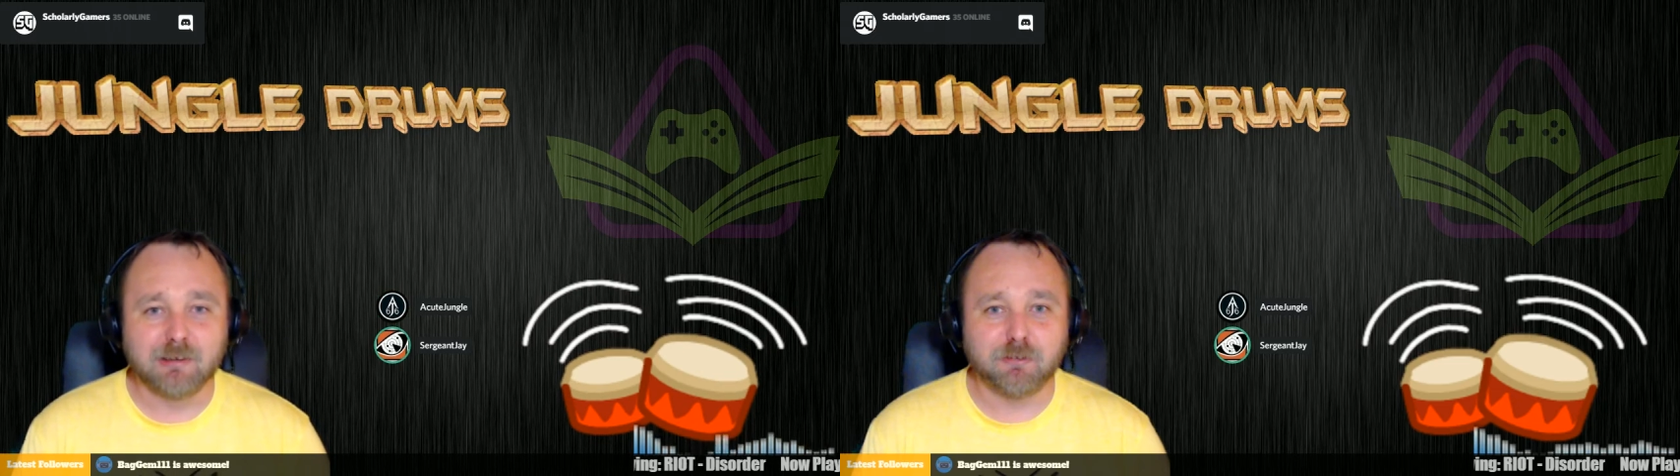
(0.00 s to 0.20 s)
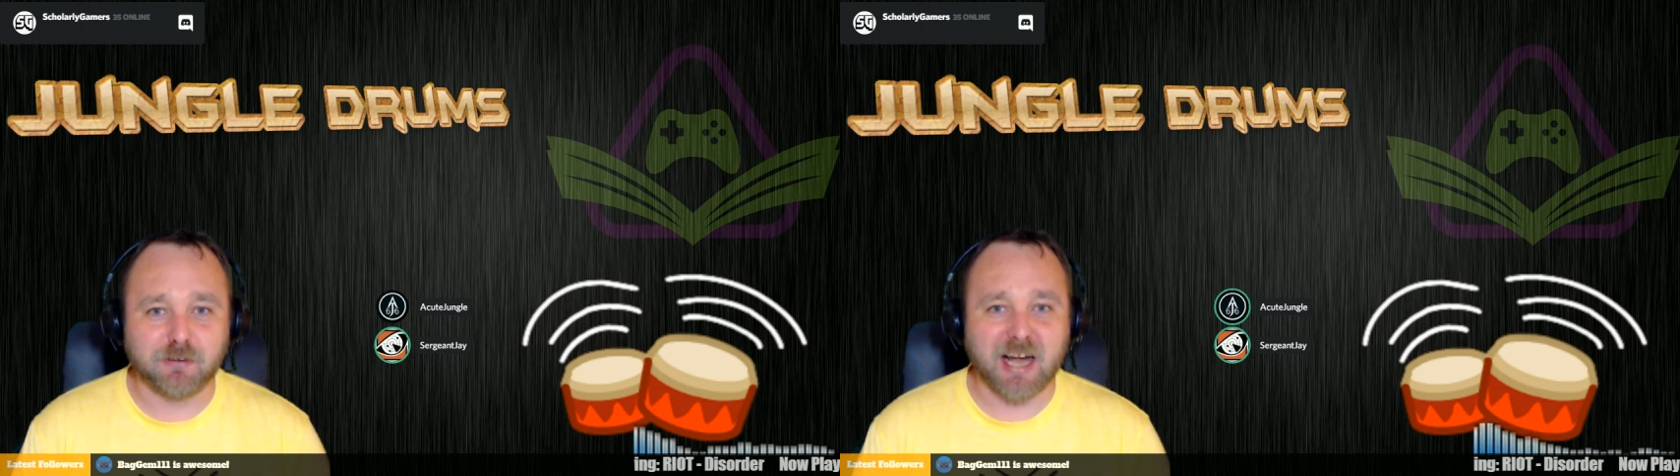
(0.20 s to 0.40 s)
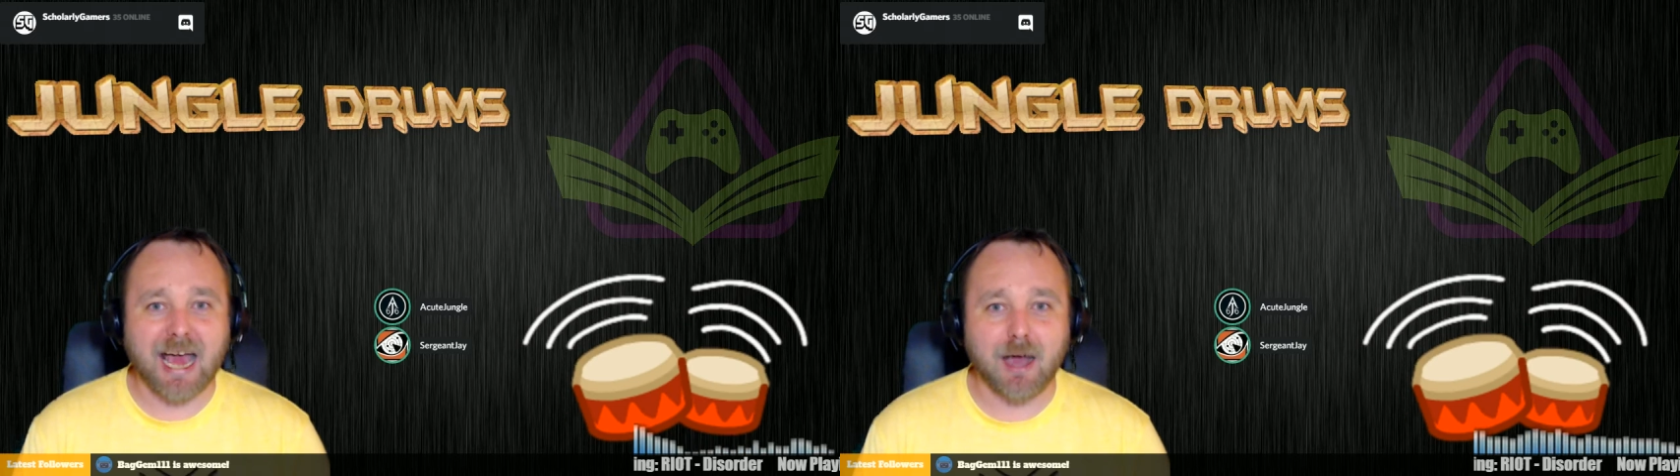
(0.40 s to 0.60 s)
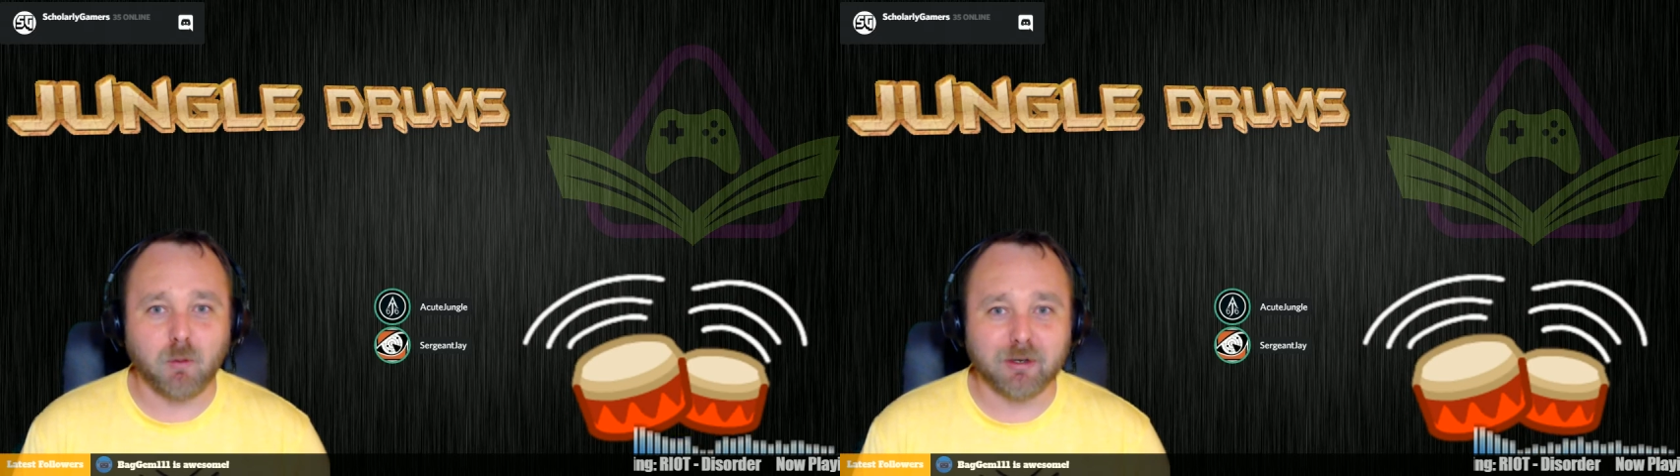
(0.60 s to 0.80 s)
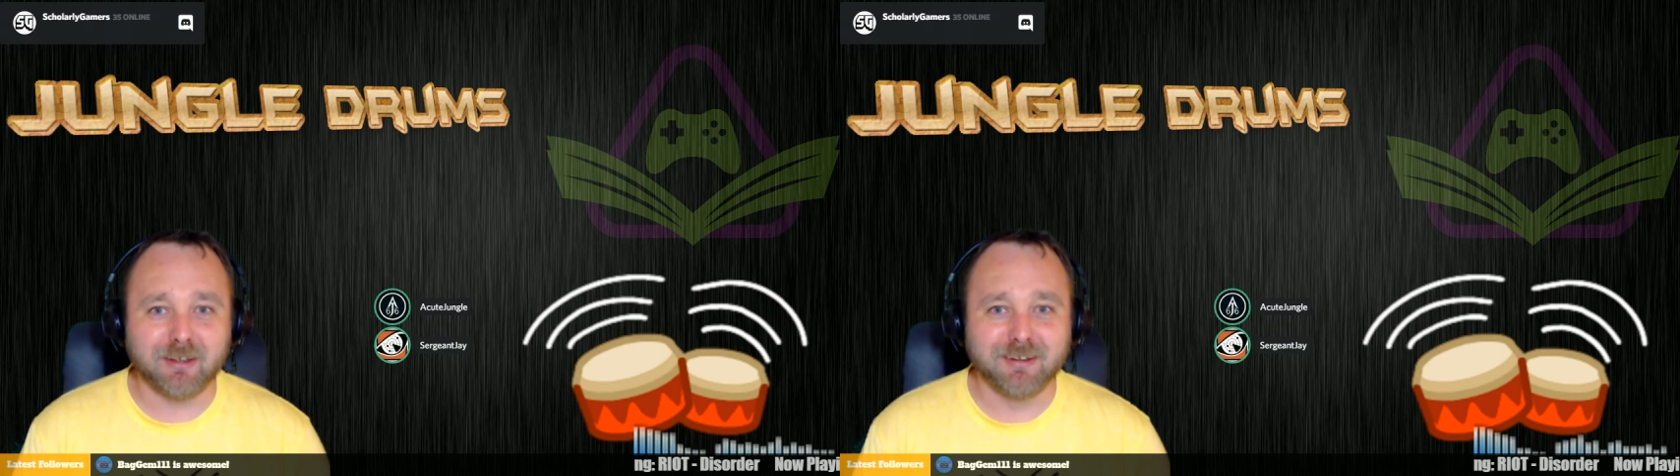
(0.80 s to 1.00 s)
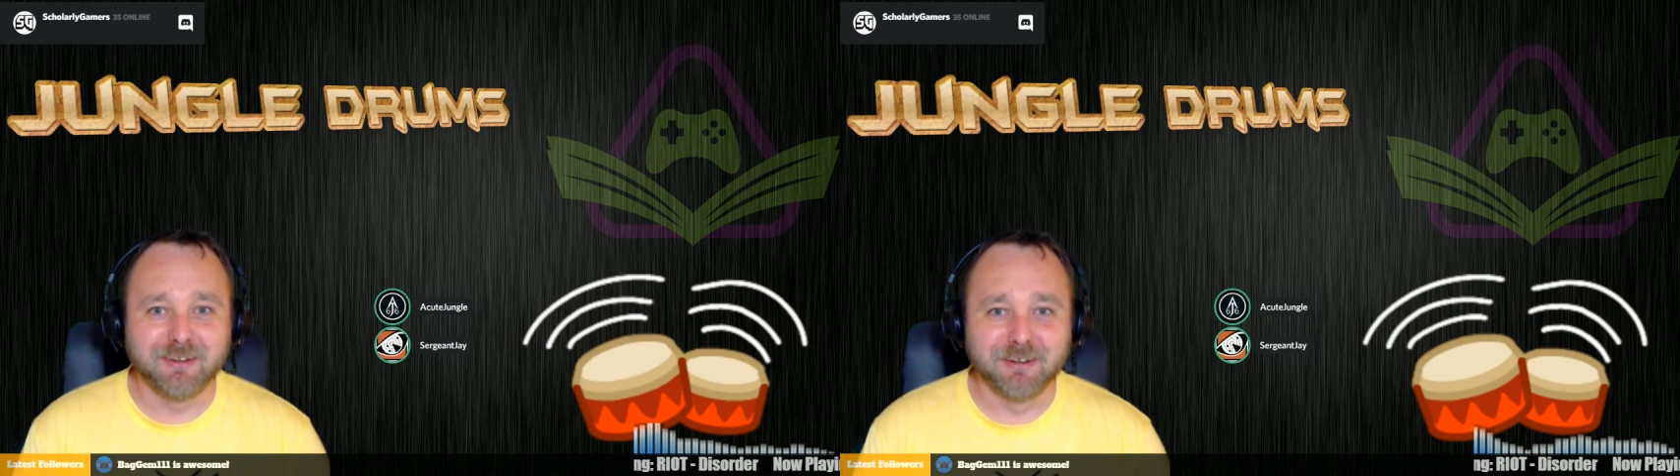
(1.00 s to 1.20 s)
for an hour?